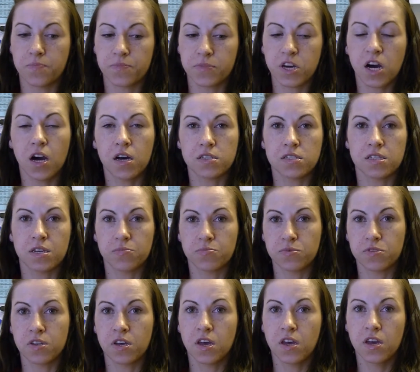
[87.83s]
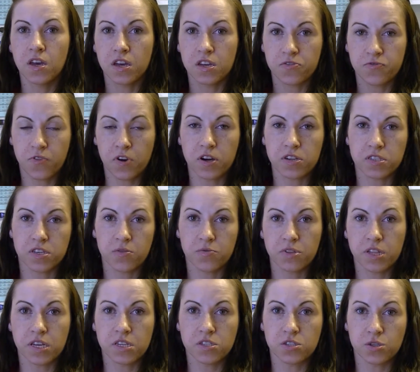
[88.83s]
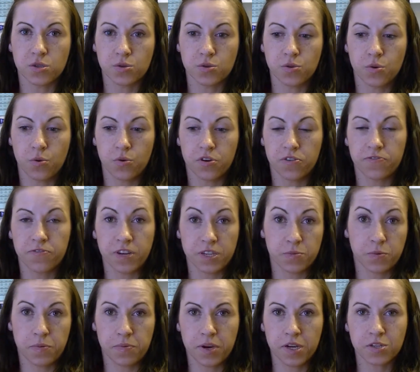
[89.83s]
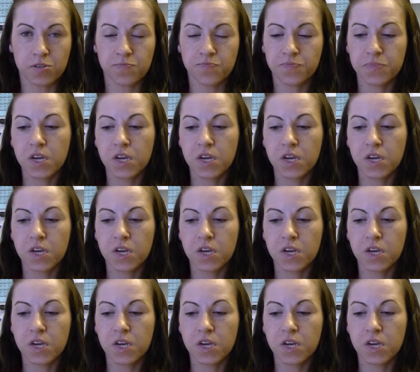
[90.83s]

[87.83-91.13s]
concepts as far as they relate to your Facebook page.